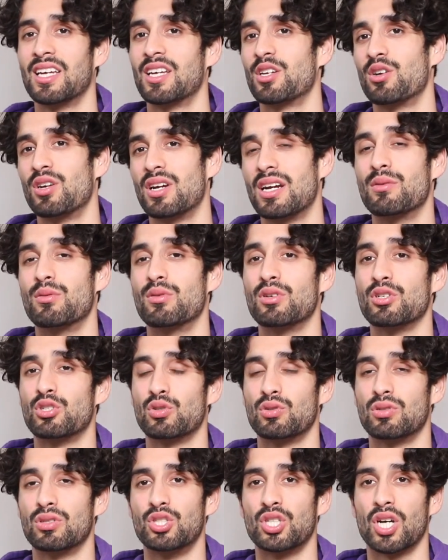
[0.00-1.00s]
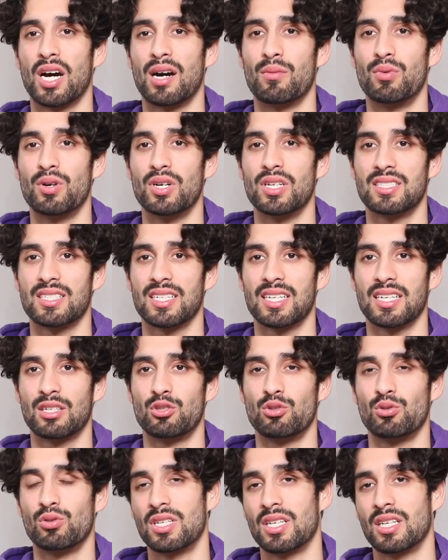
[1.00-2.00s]
you're able to shoot a job where it's like
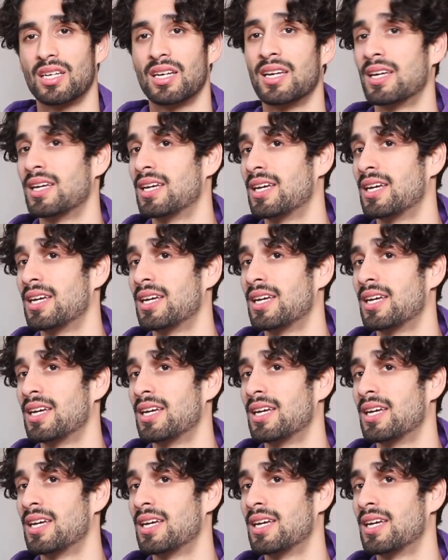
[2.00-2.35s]
shooting,